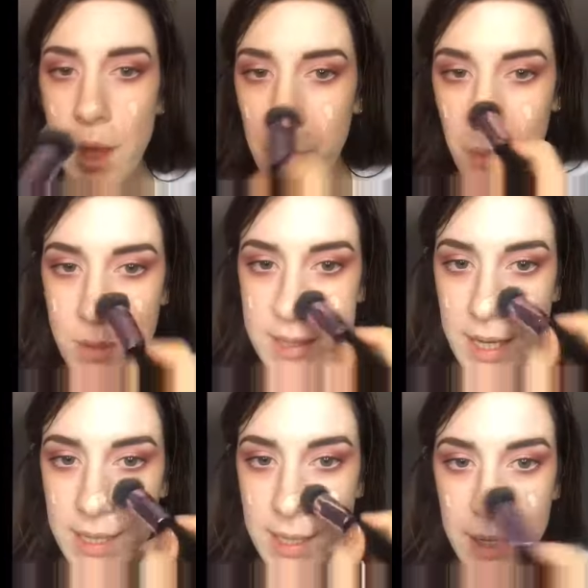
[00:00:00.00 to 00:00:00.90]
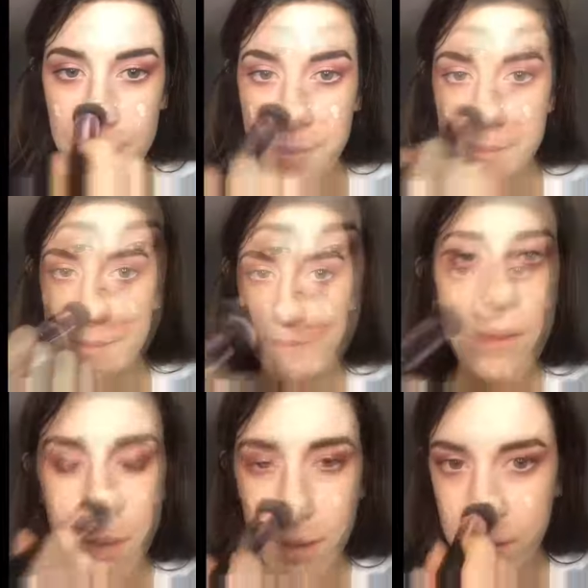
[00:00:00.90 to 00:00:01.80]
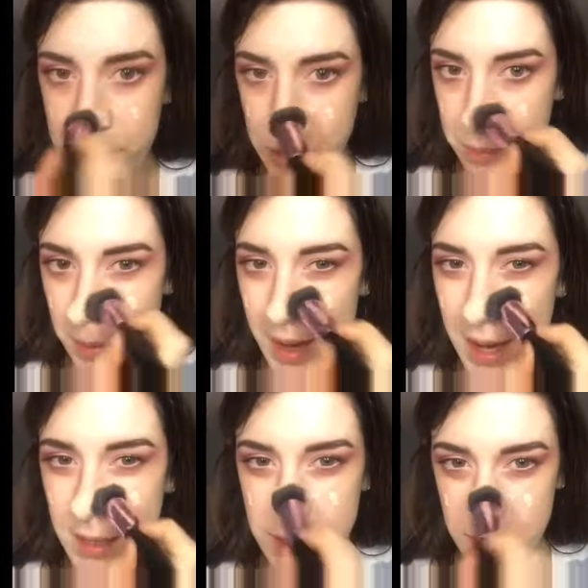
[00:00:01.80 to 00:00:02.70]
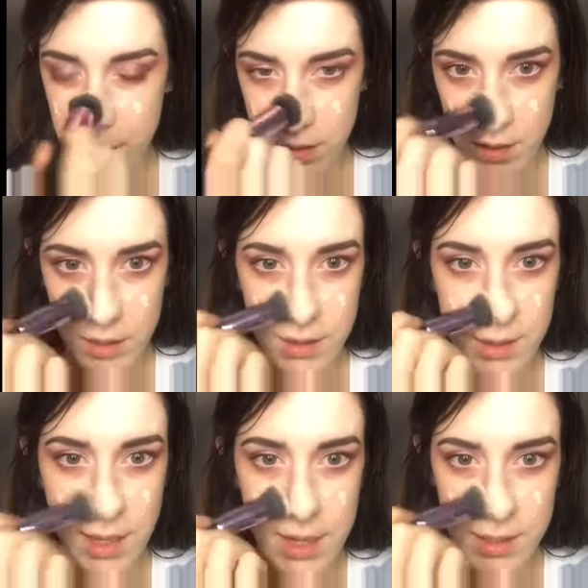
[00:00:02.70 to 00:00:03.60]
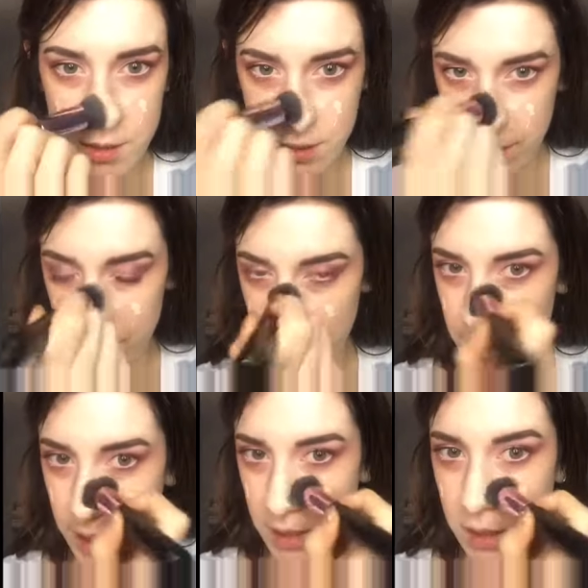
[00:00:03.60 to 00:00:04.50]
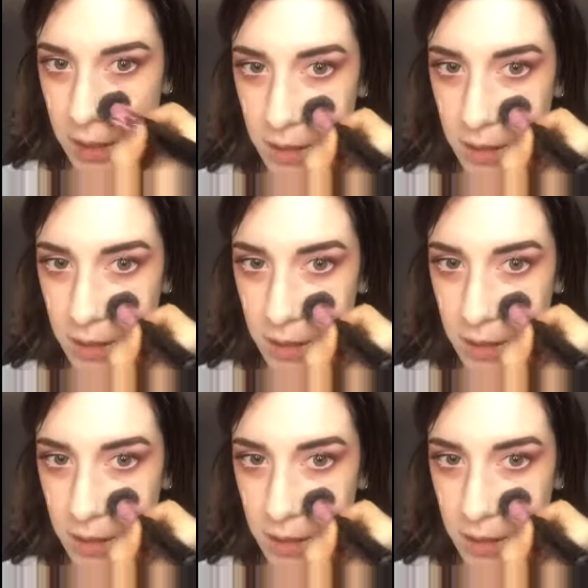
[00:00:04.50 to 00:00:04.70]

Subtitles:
But we'll start here. Now, and I'm going to pat that in